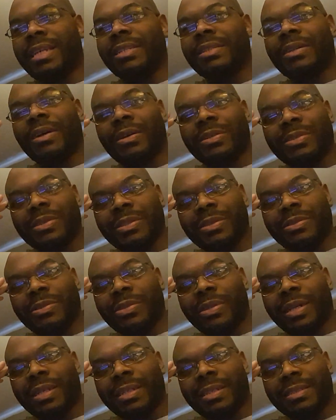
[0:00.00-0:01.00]
And you also you
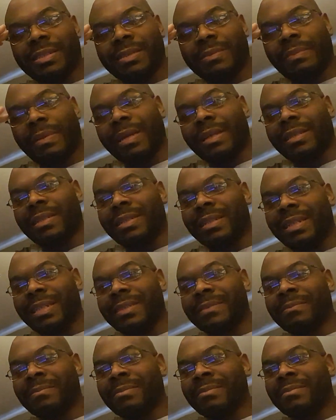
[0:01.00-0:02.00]
trying to
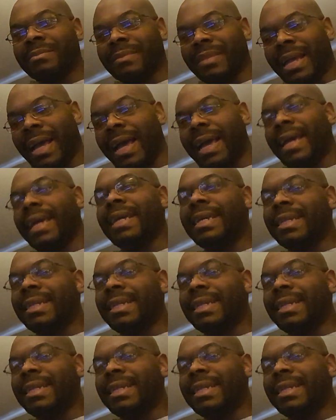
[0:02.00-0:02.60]
speculate. I